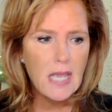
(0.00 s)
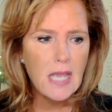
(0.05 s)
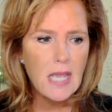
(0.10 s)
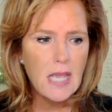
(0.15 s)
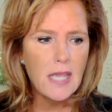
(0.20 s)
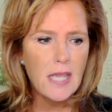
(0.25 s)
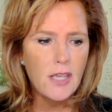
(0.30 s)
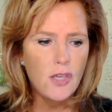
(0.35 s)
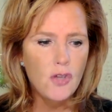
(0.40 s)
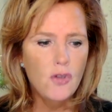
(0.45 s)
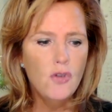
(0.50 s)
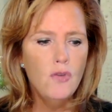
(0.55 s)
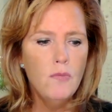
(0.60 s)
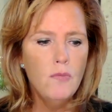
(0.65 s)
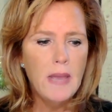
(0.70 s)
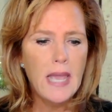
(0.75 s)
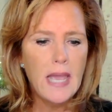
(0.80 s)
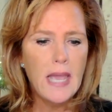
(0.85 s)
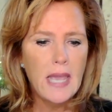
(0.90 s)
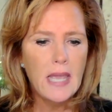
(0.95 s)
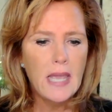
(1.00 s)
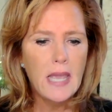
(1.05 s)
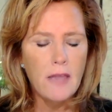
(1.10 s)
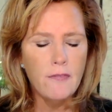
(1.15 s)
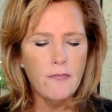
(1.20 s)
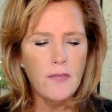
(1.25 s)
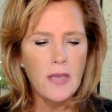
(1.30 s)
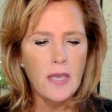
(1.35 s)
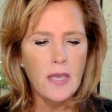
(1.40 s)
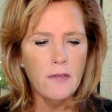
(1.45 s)
You may,
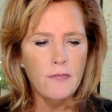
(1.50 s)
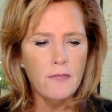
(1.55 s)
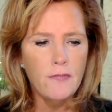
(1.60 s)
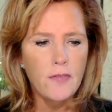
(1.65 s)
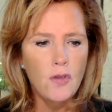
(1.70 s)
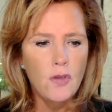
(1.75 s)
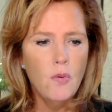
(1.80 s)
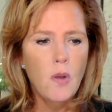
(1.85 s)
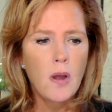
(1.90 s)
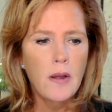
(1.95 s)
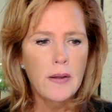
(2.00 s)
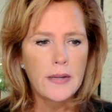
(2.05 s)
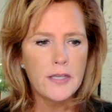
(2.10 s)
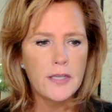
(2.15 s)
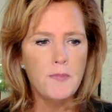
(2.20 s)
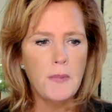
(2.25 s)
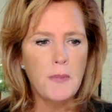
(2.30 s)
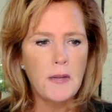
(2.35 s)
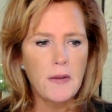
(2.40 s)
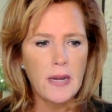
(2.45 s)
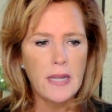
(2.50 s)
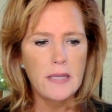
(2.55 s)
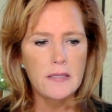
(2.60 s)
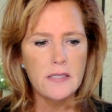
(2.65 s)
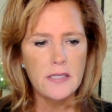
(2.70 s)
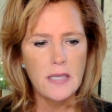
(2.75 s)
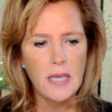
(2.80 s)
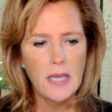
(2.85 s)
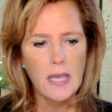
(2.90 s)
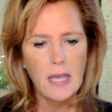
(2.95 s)
if you are
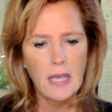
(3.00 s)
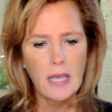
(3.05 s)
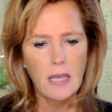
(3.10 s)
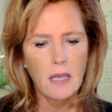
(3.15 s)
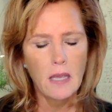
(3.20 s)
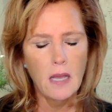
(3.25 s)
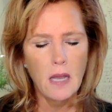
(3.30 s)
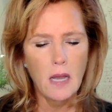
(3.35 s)
experiencing